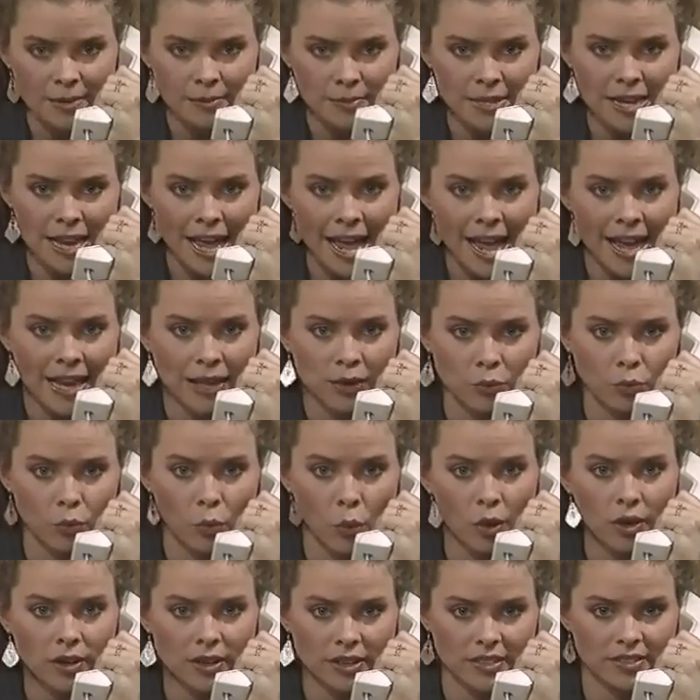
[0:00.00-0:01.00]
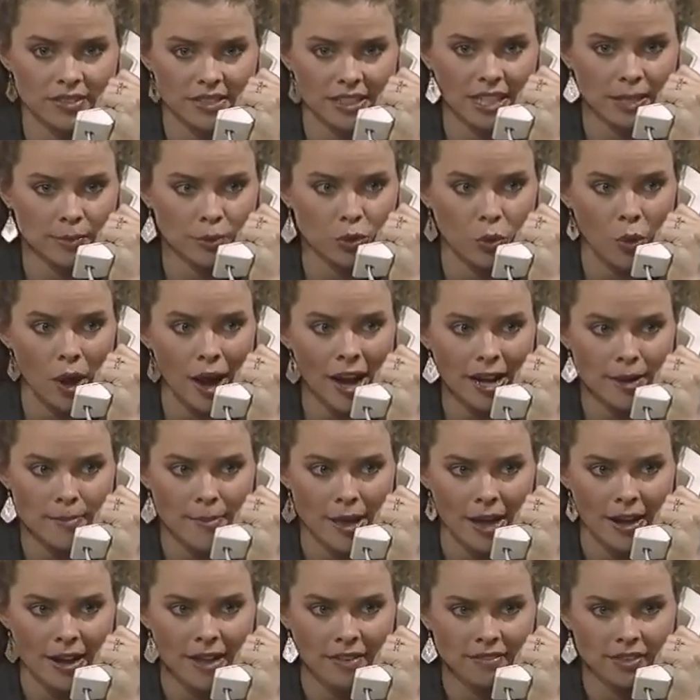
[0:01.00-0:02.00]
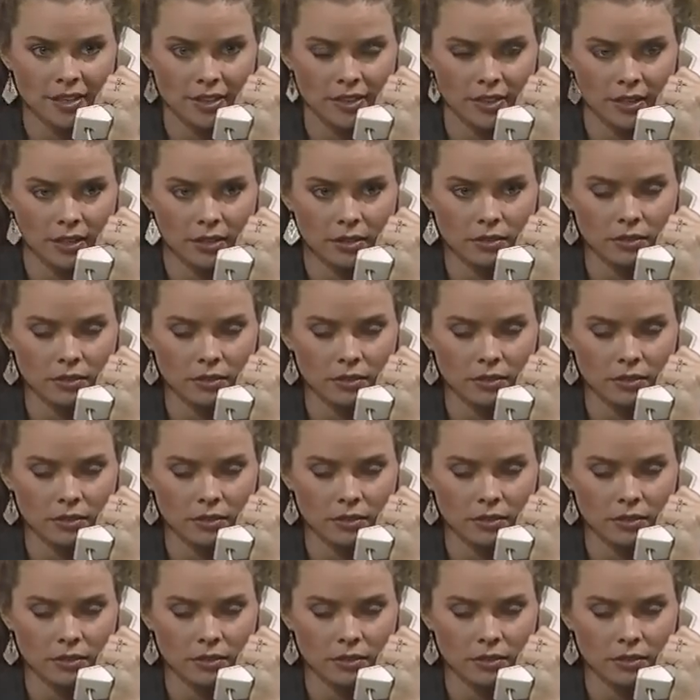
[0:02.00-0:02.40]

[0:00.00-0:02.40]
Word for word: that same day and warned us to keep quiet about